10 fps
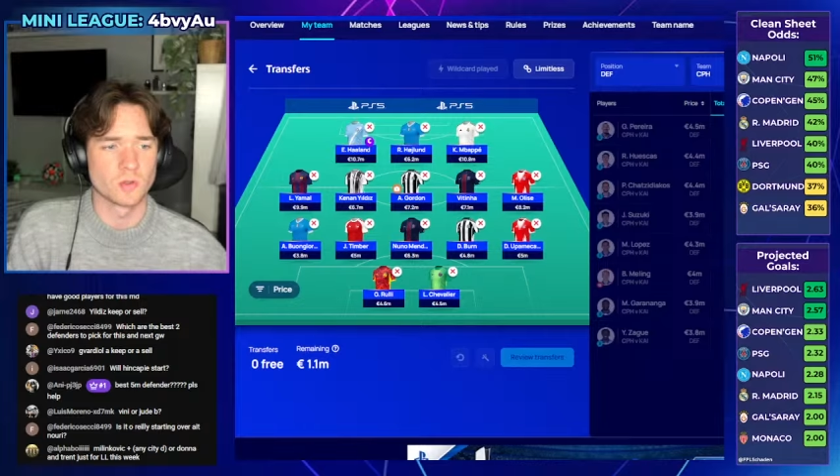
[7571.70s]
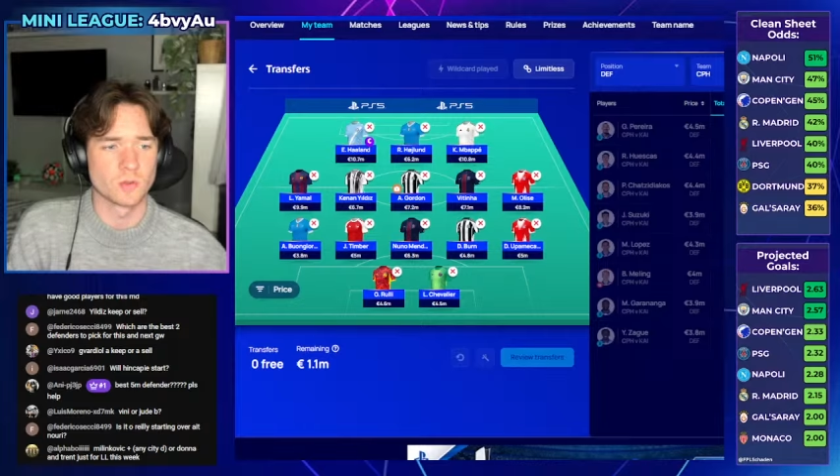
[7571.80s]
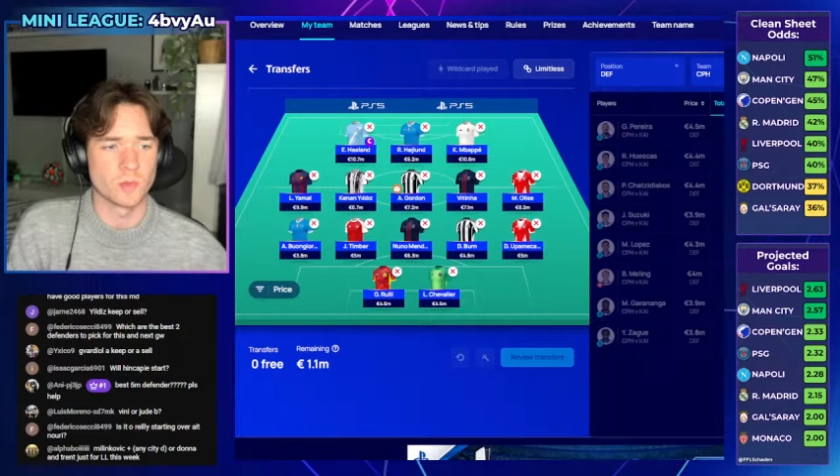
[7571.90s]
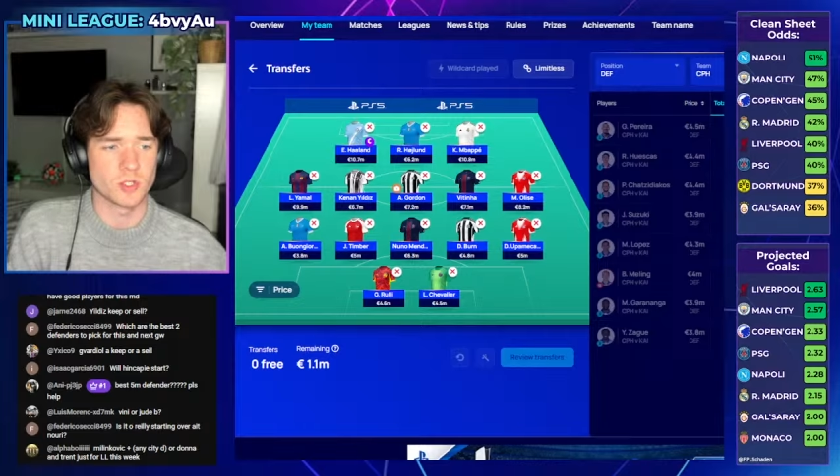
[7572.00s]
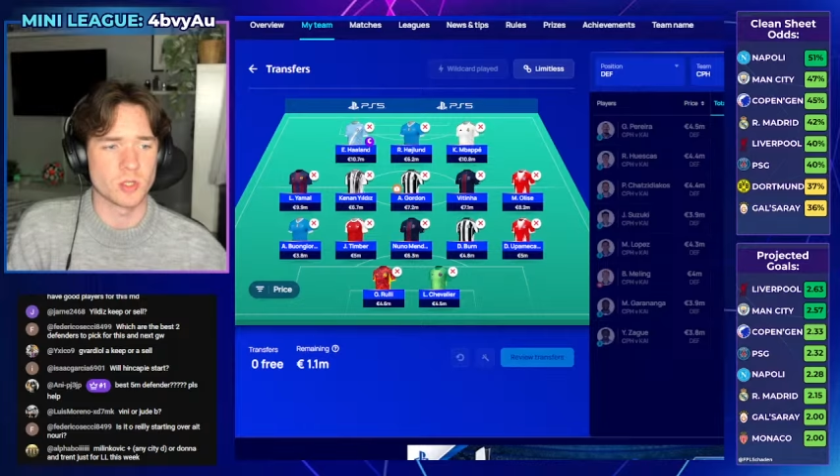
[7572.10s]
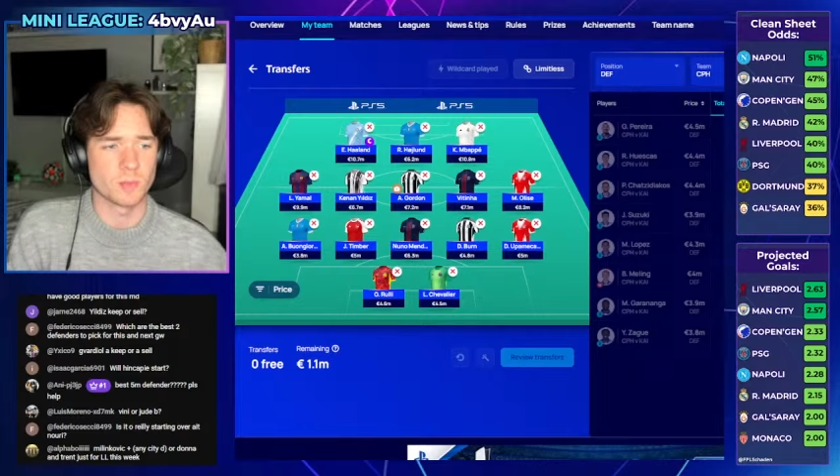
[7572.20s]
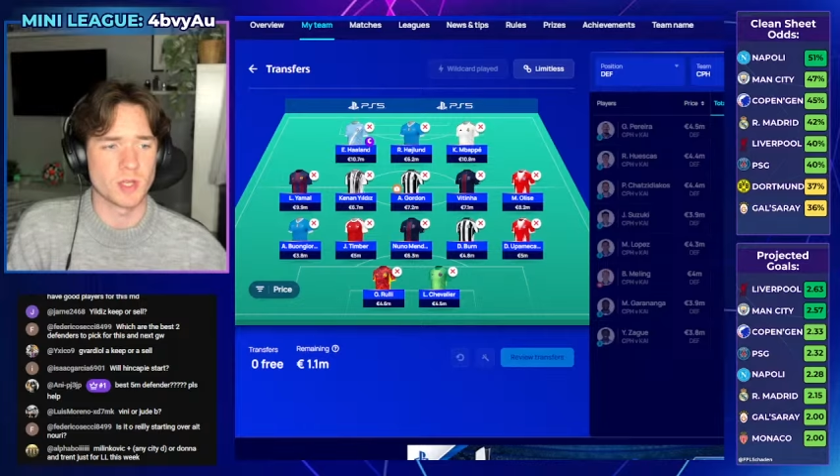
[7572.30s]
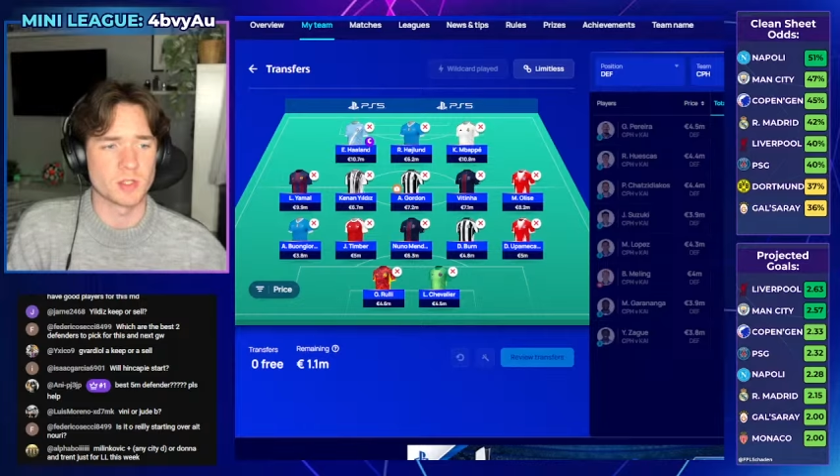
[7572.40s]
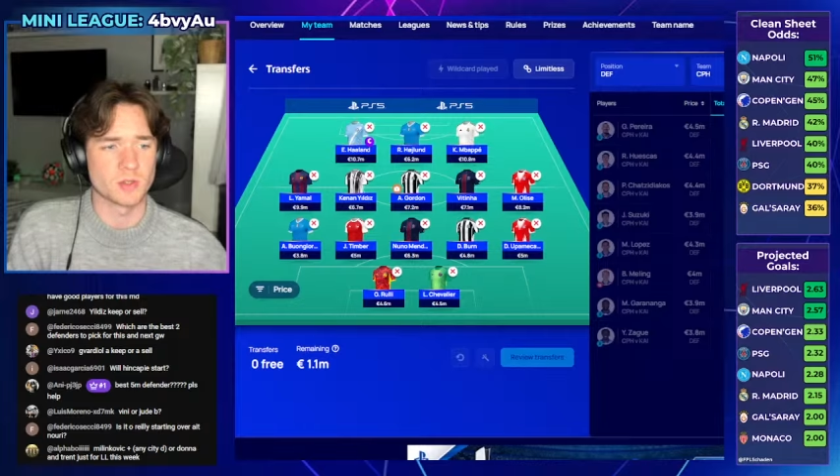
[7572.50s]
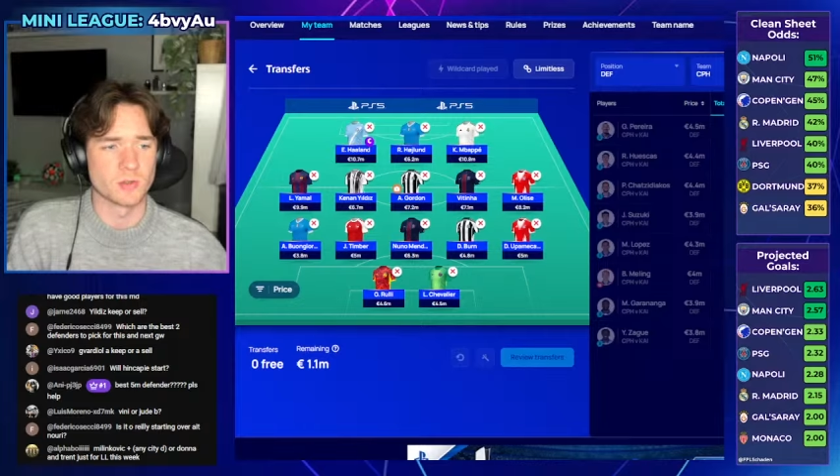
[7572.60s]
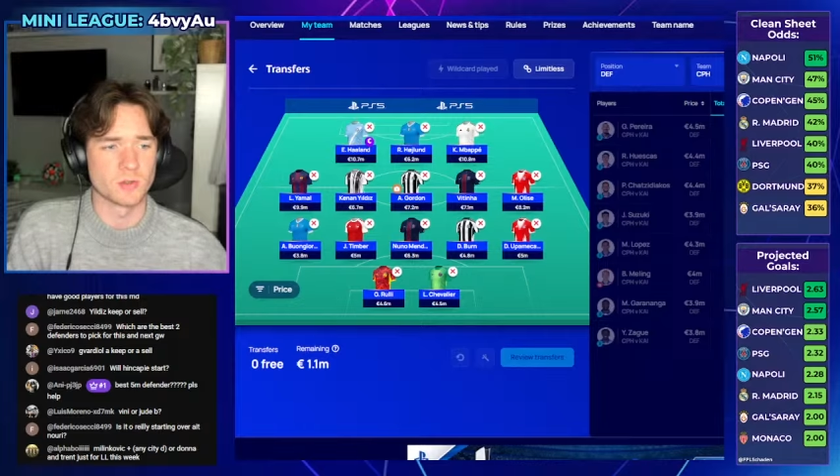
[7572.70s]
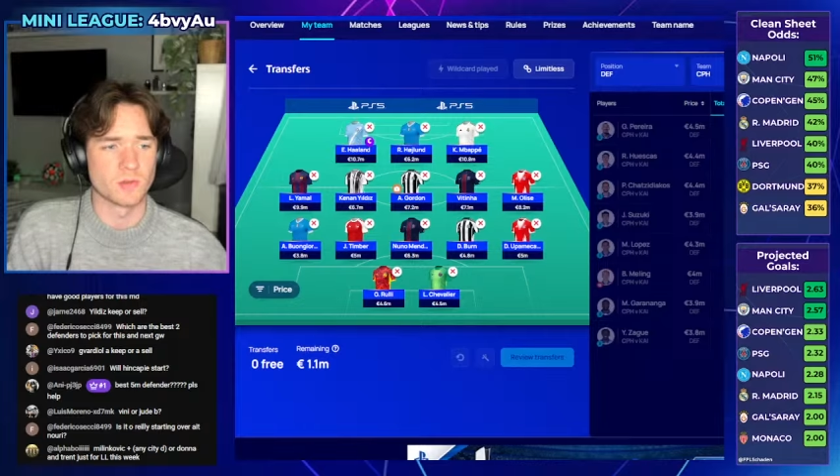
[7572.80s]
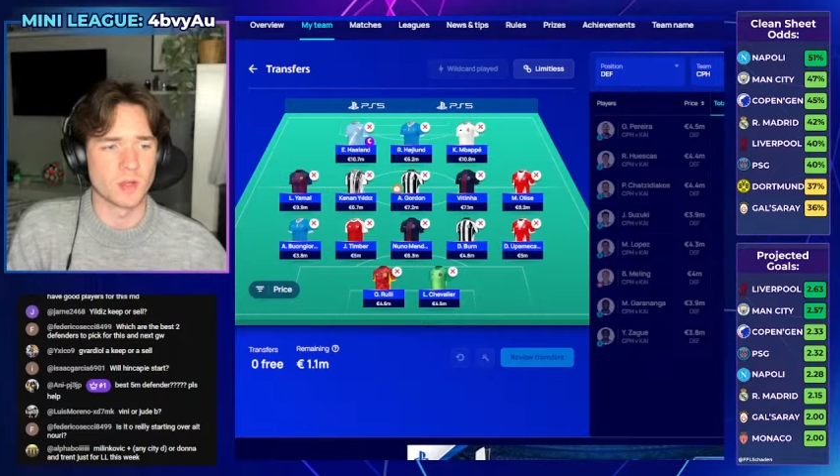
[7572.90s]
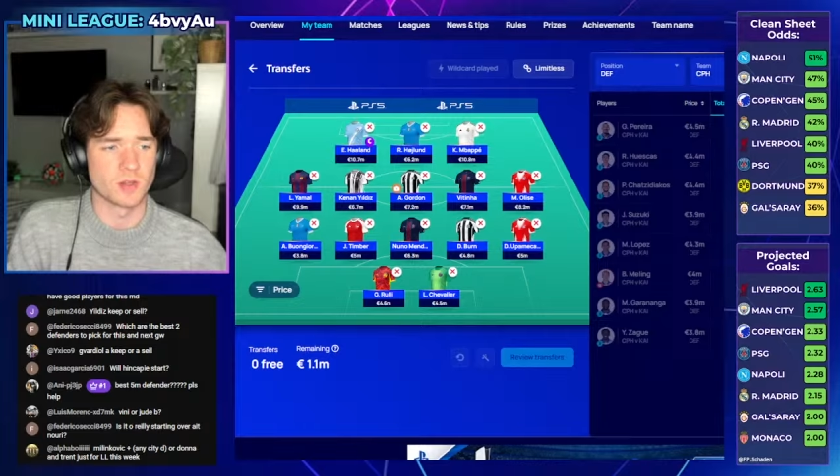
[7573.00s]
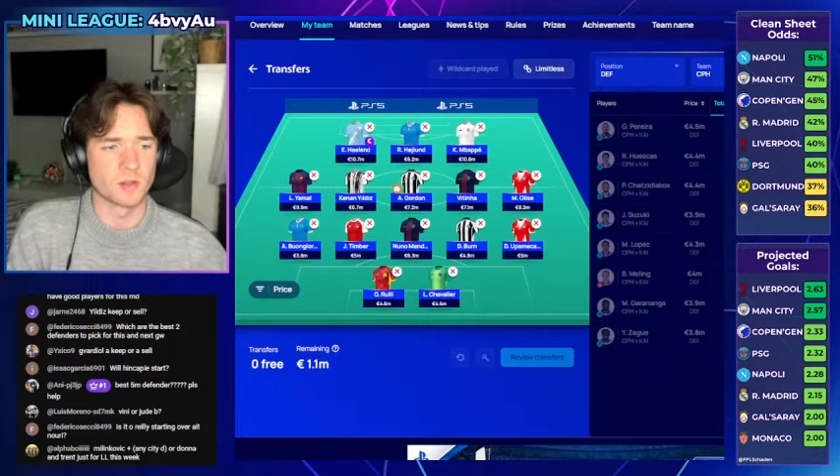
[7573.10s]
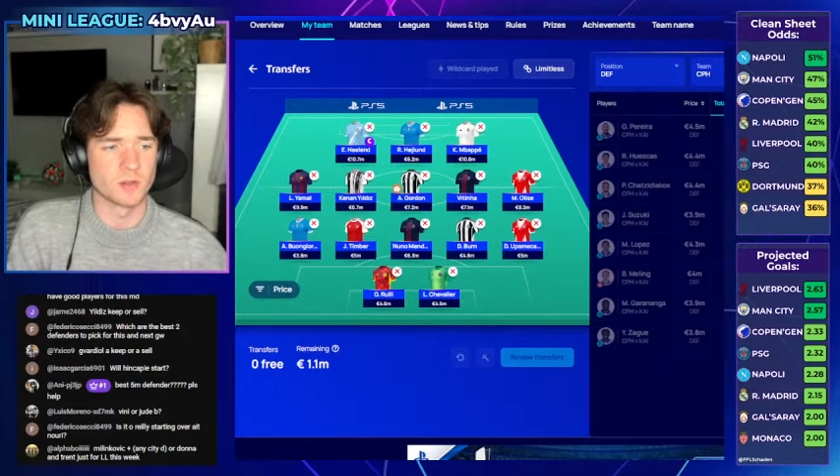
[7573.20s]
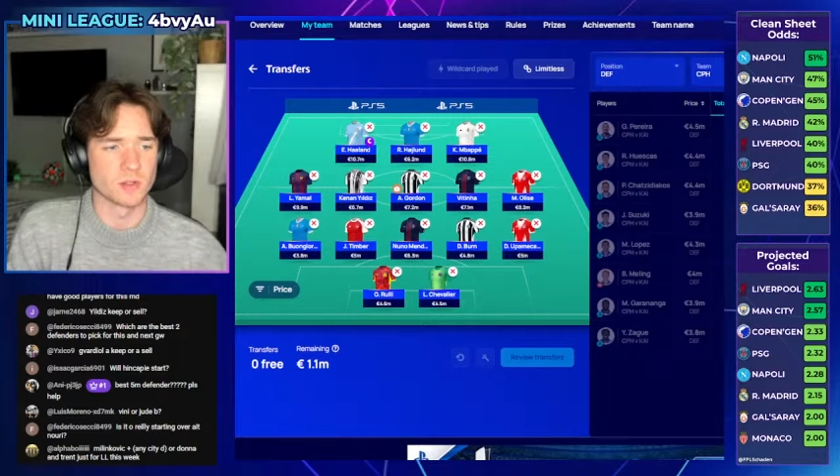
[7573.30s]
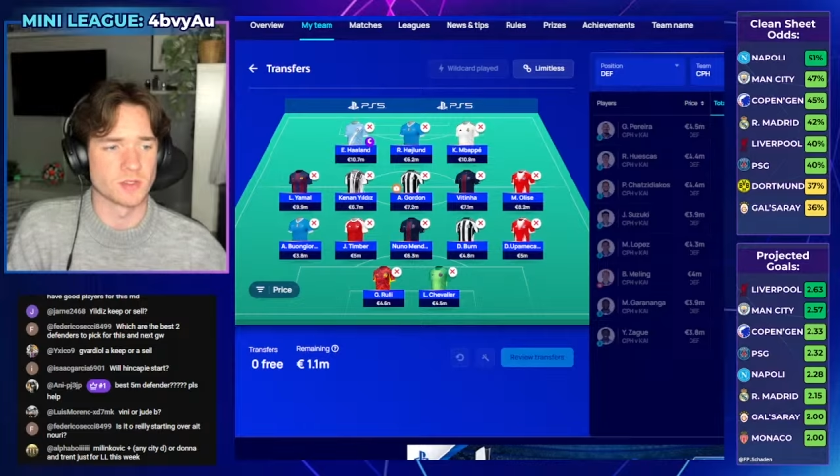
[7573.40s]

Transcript: Which are the best 2 defenders